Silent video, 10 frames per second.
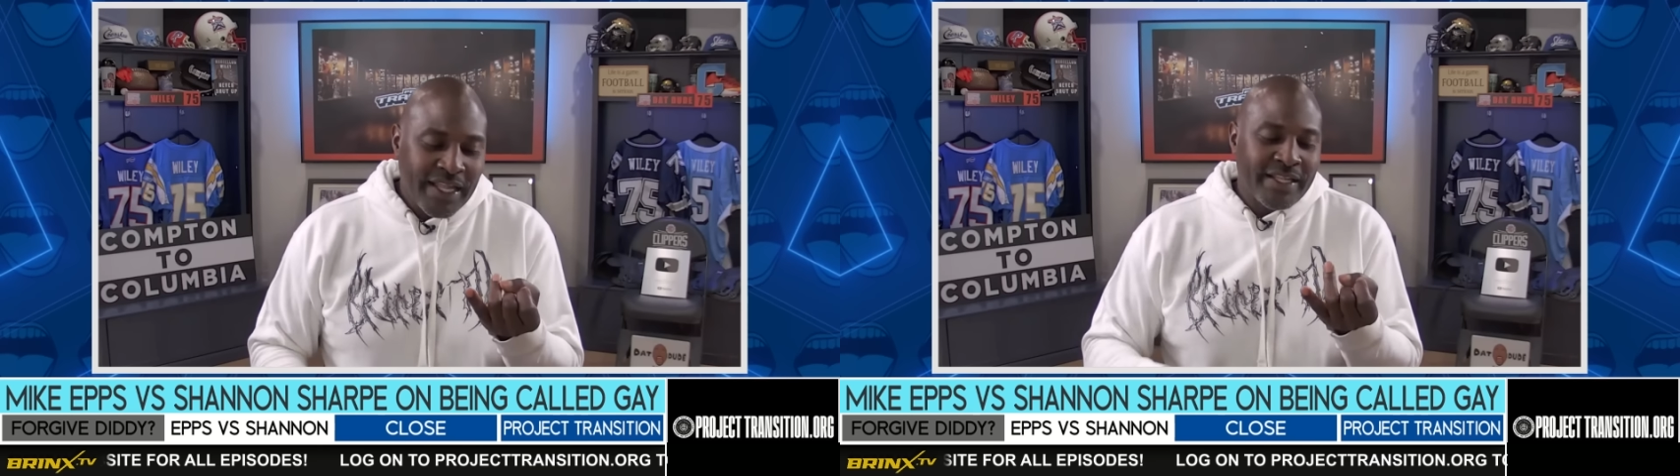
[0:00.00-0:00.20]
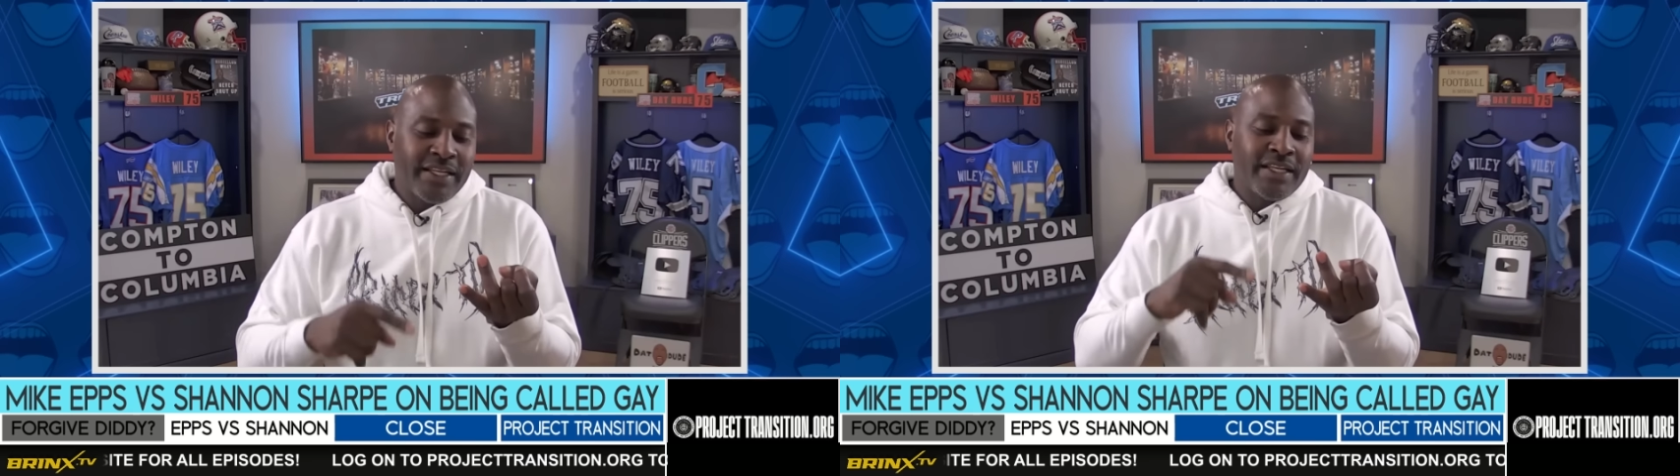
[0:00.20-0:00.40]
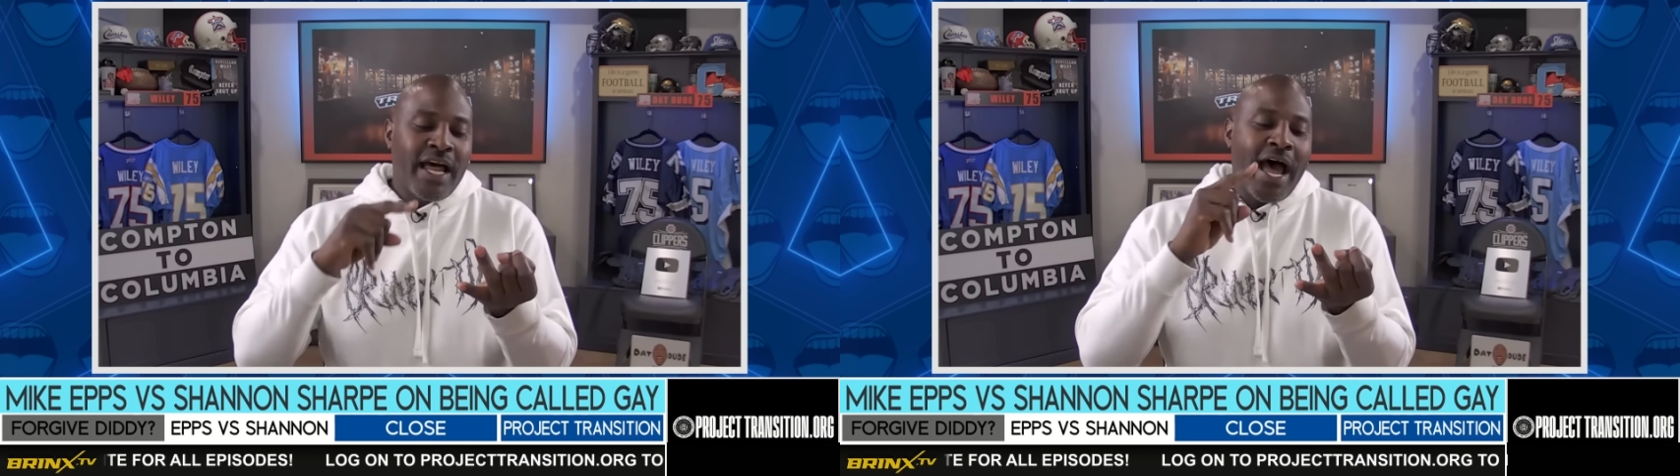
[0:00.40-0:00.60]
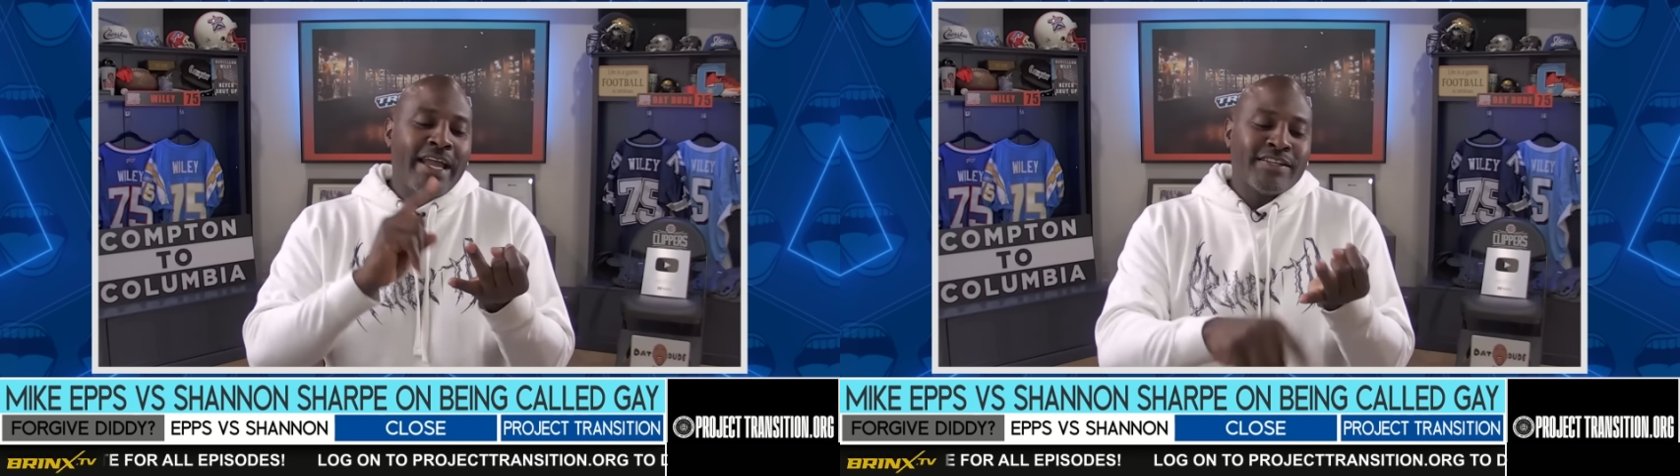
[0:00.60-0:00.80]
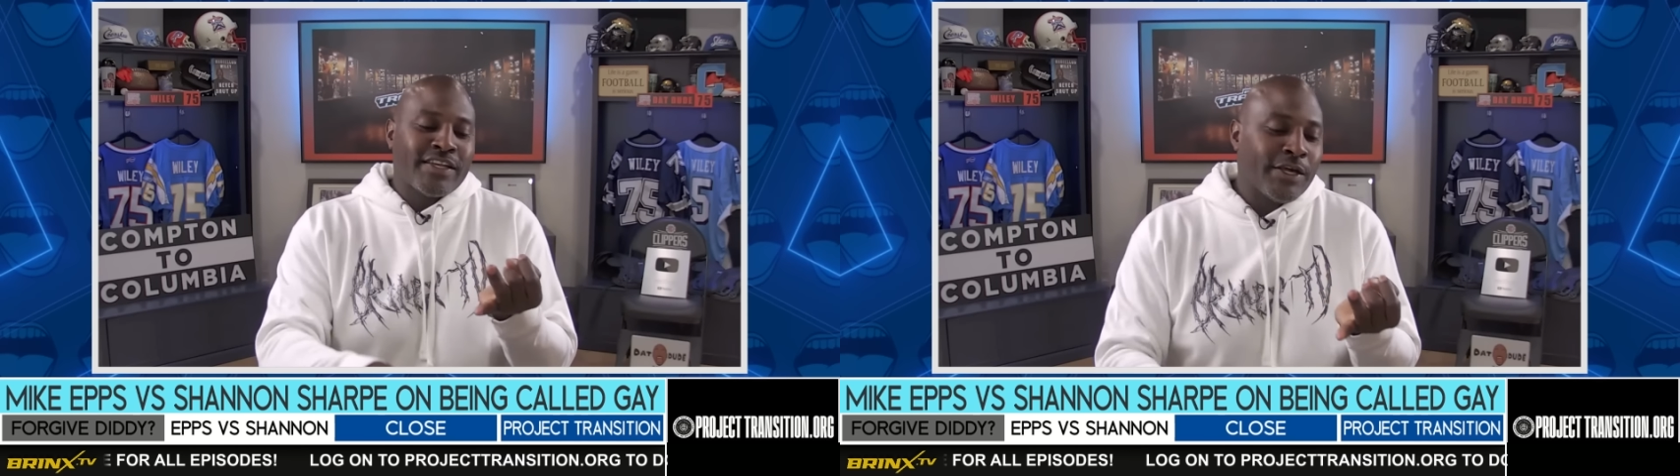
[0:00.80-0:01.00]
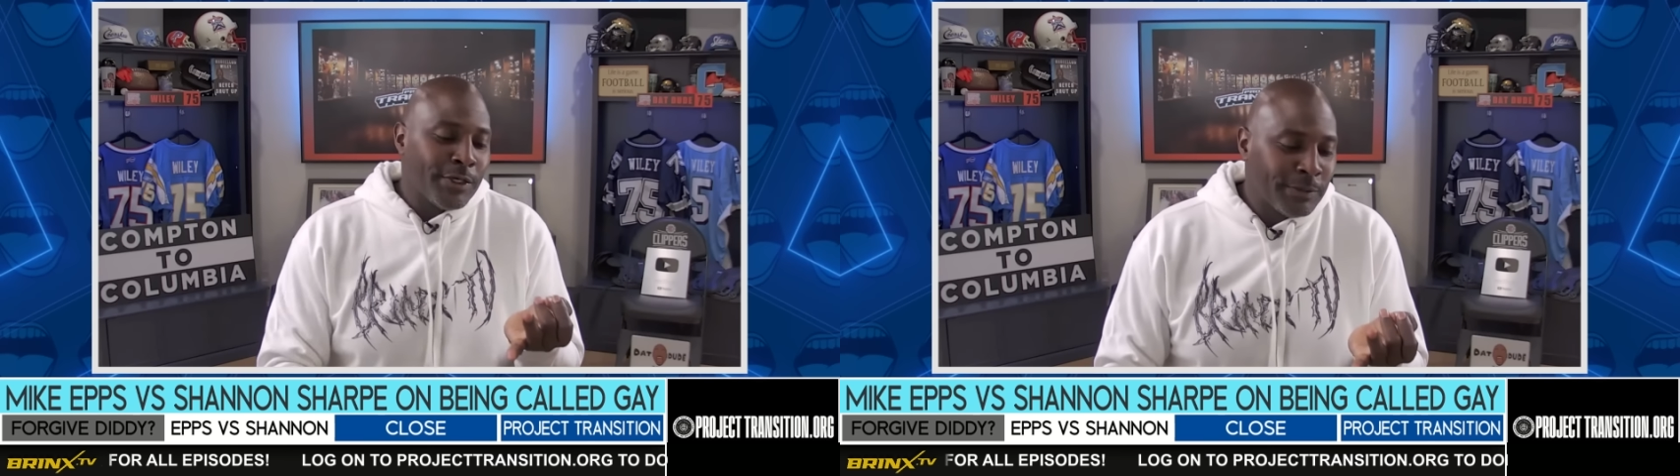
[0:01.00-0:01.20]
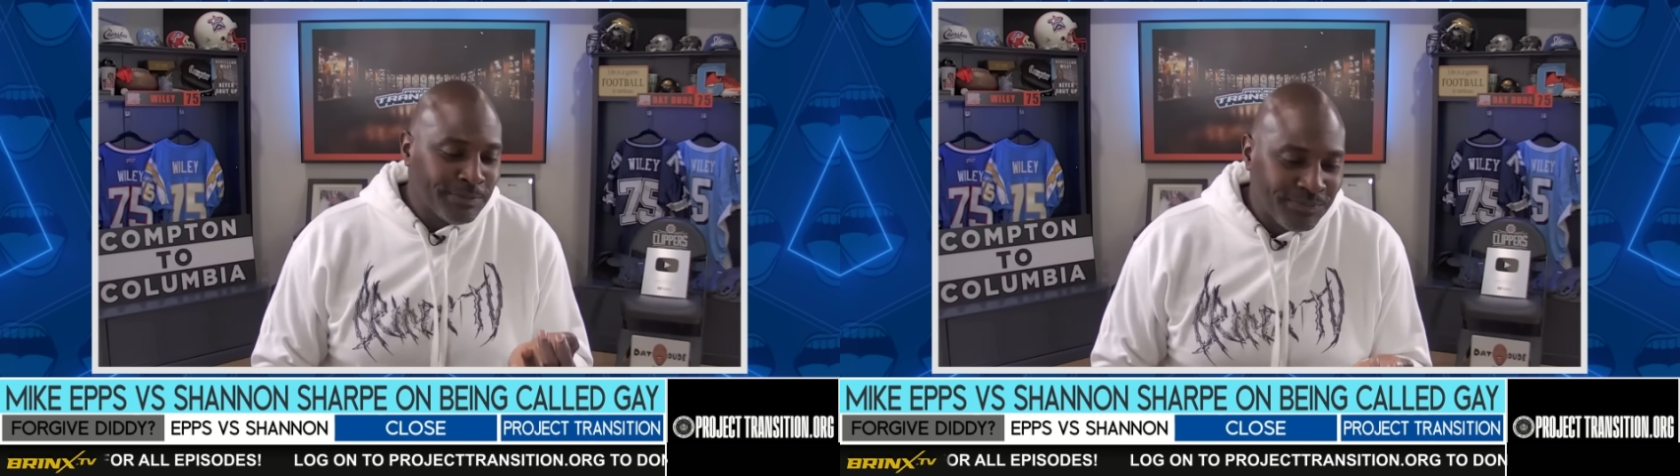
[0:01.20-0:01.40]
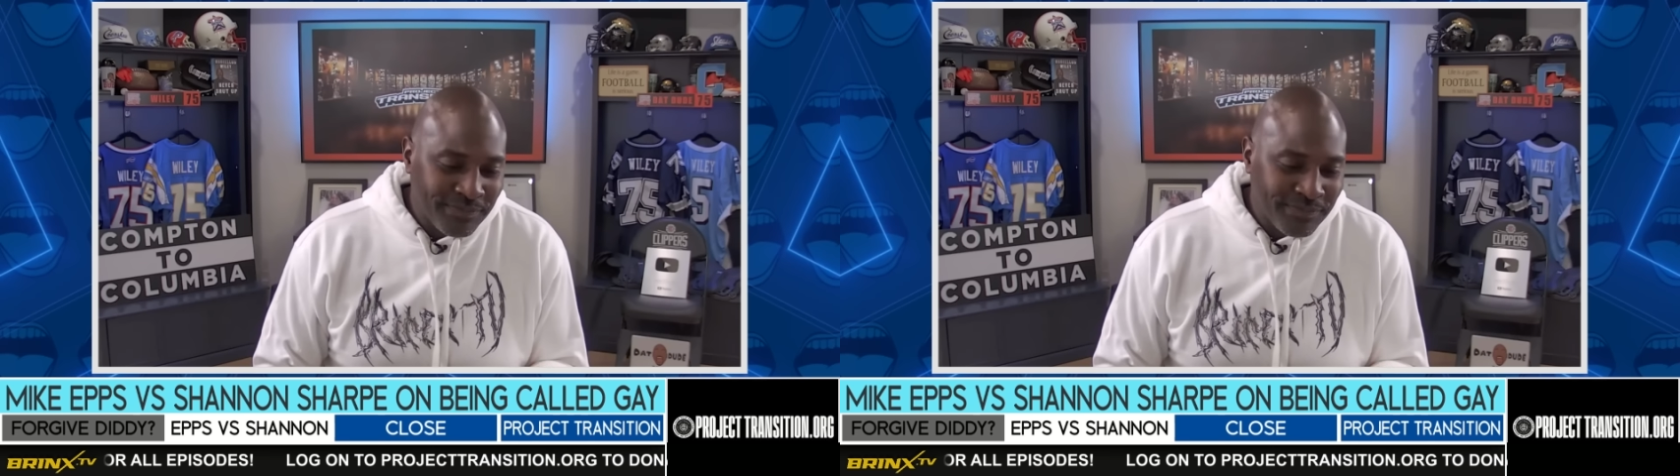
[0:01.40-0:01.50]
They did it to Ice Cube.